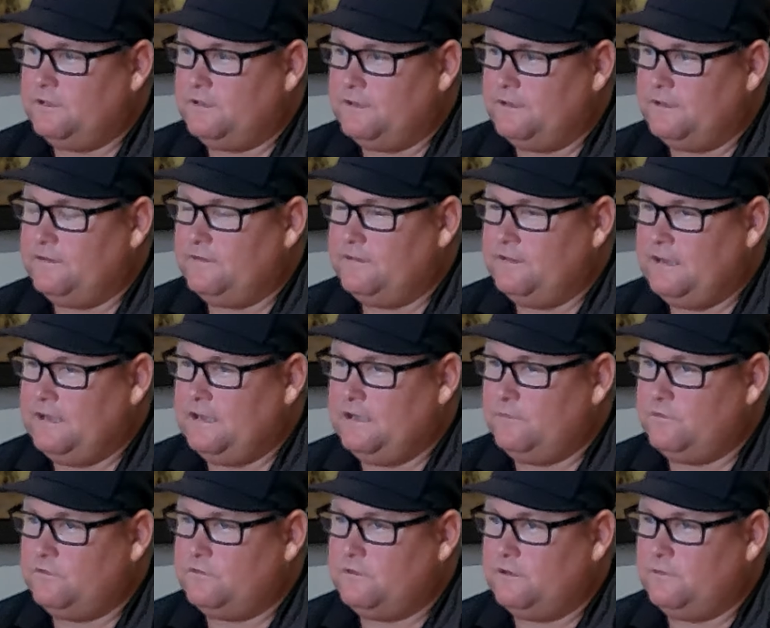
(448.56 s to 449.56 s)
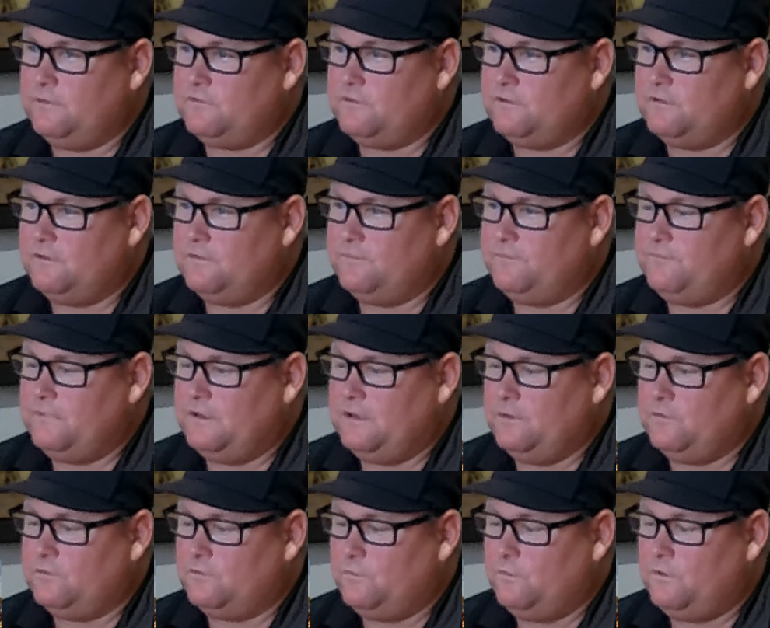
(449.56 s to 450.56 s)
I was
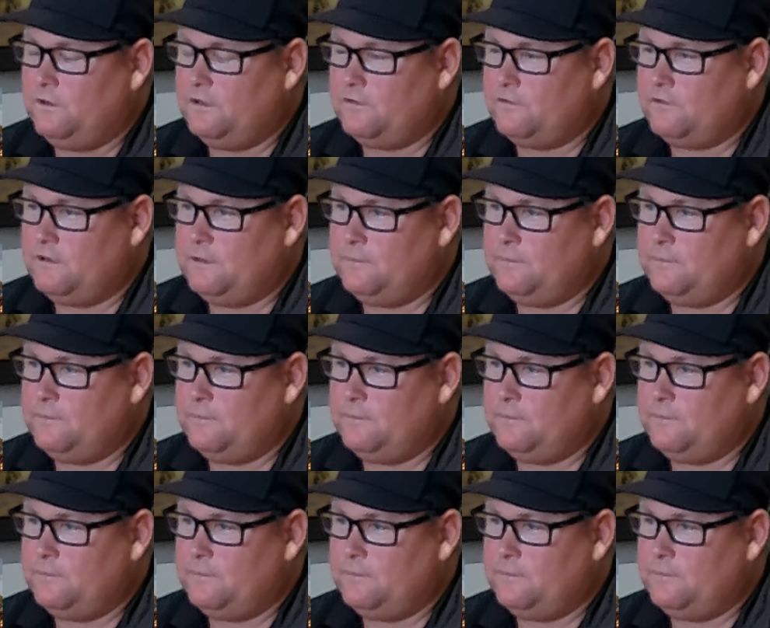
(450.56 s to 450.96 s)
a water